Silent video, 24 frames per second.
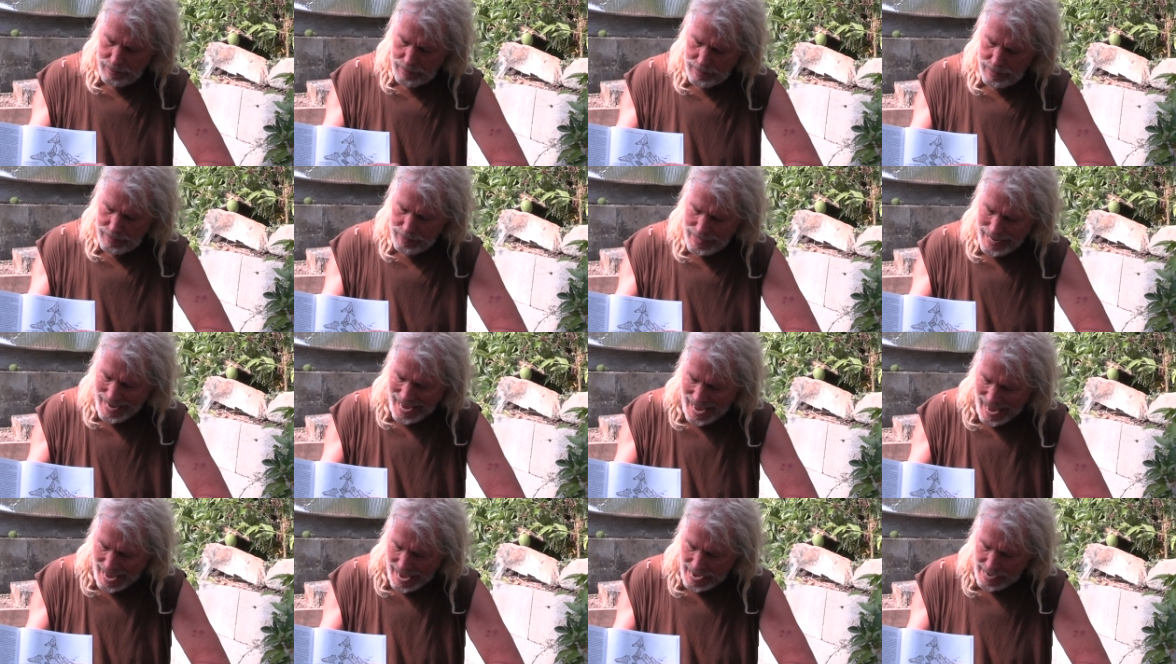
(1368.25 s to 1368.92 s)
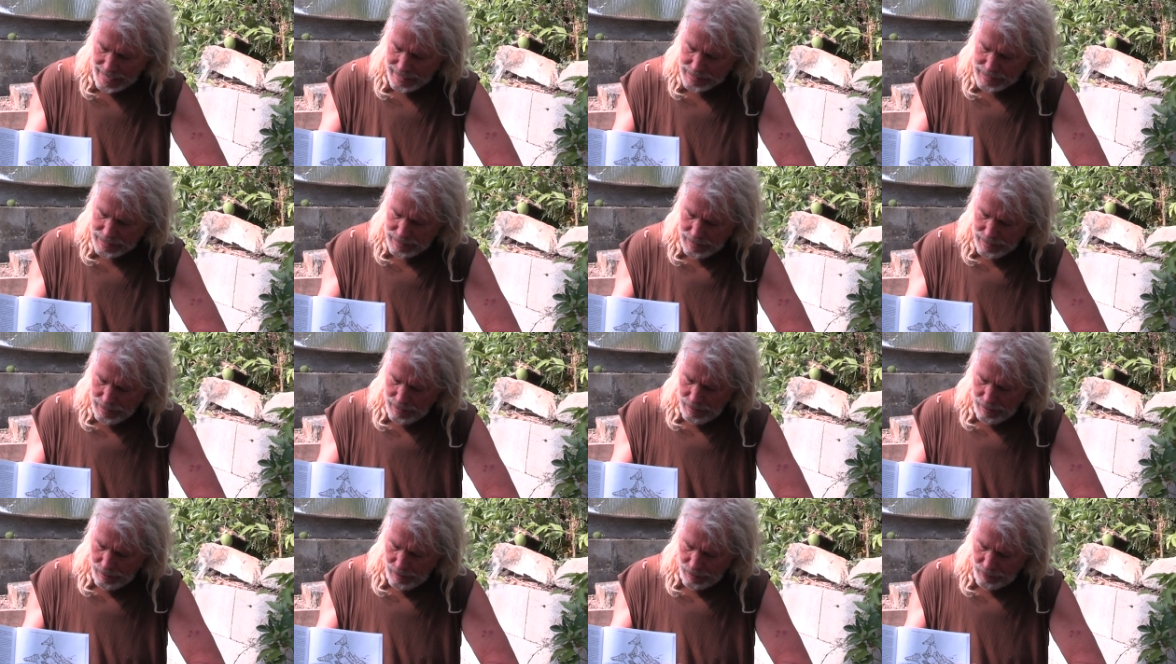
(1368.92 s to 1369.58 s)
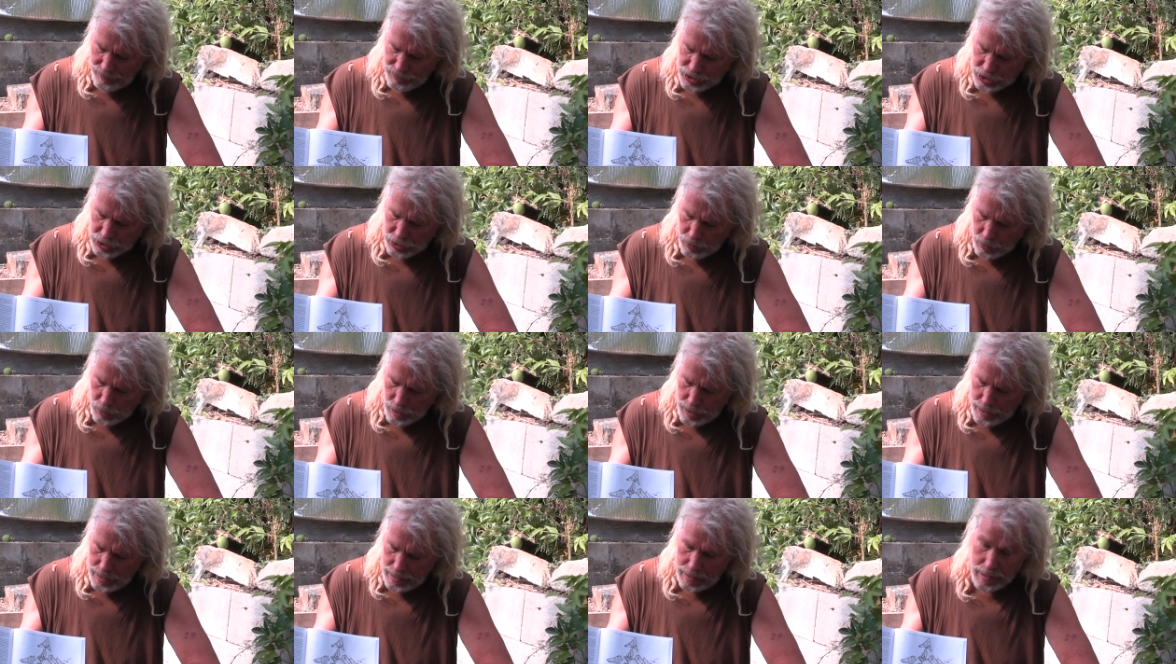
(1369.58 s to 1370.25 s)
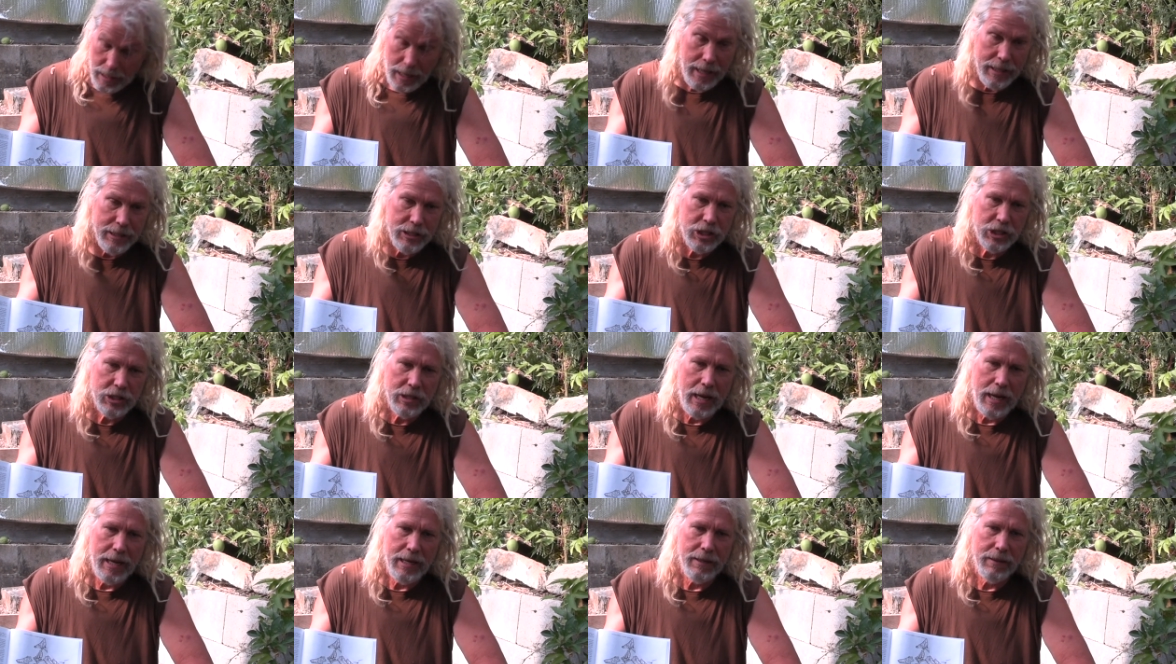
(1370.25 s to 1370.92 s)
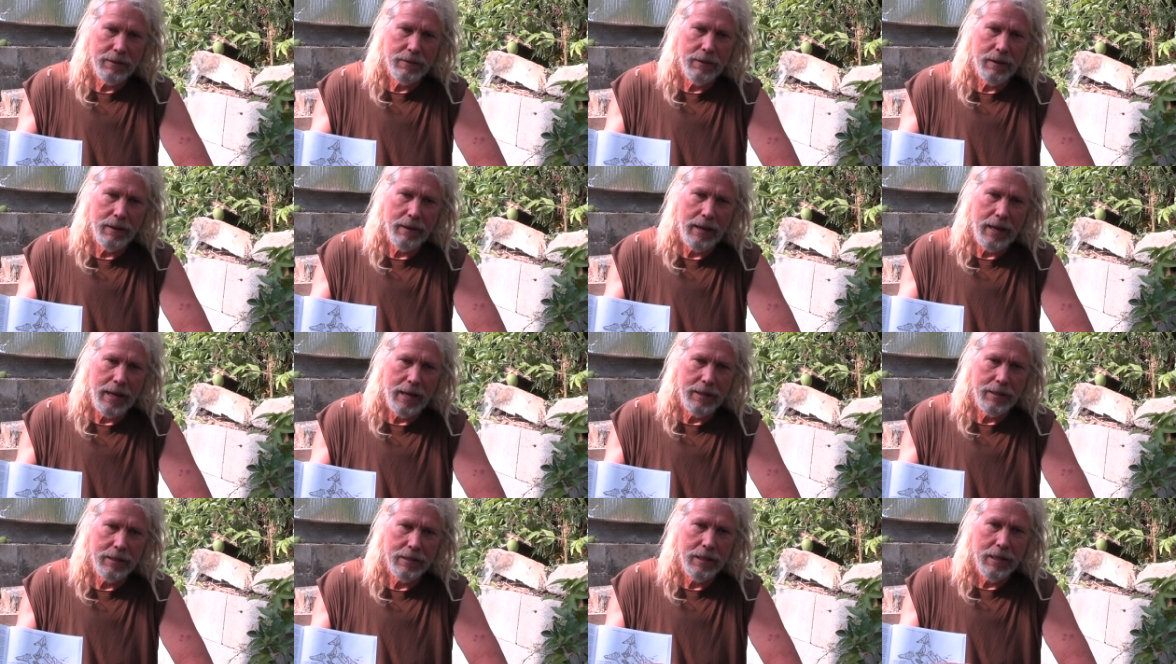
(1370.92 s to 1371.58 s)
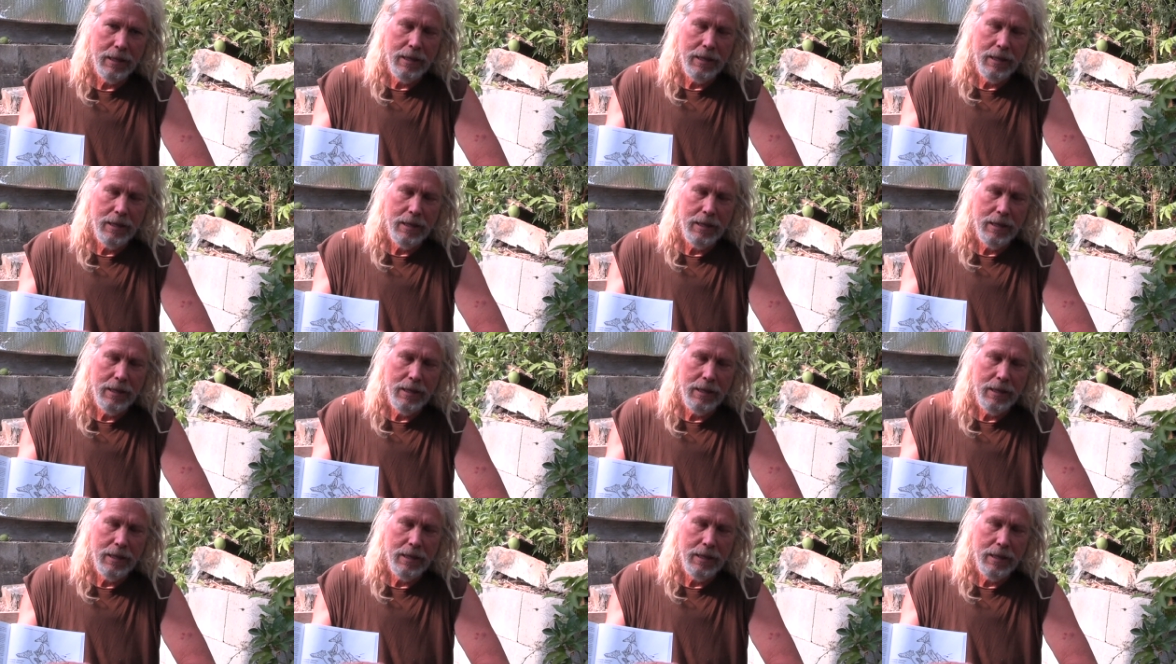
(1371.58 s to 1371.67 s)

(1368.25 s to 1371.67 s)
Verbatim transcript: in the act of squirting and and and